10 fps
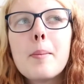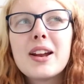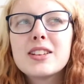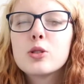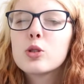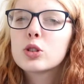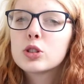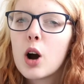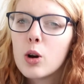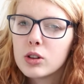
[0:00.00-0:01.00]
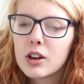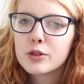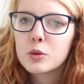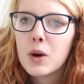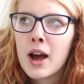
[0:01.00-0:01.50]
but it's not cold
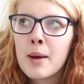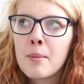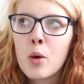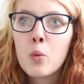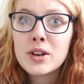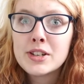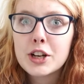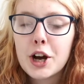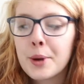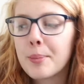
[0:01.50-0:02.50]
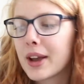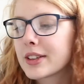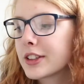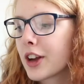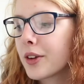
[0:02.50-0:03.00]
enough to wear my winter coat,
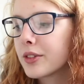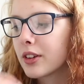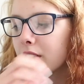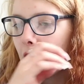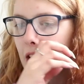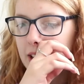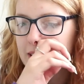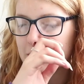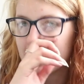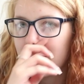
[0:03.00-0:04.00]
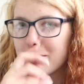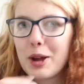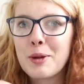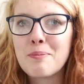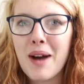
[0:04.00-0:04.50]
because I only seem to have
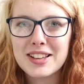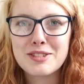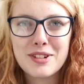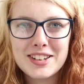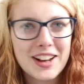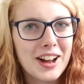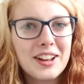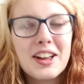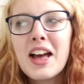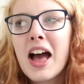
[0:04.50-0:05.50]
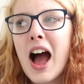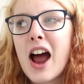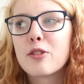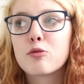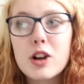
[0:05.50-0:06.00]
my massive winter coat
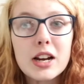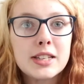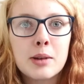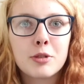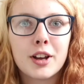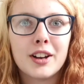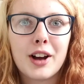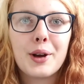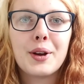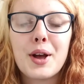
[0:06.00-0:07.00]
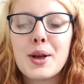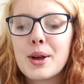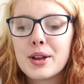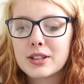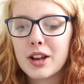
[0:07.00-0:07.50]
and a really summery coat,
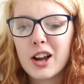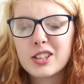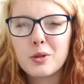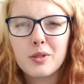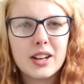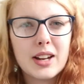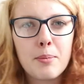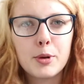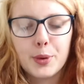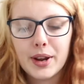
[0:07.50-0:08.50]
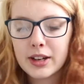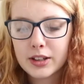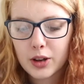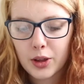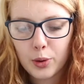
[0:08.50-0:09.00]
so I sort of need in
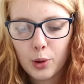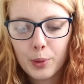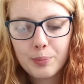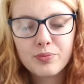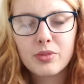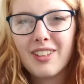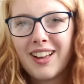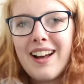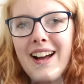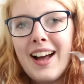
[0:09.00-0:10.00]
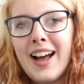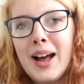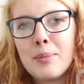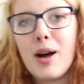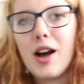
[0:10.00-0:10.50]
between. So I thought, haha,
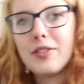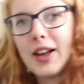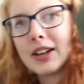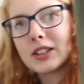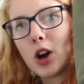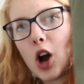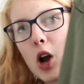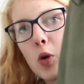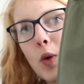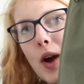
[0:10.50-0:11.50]
perfect, I'll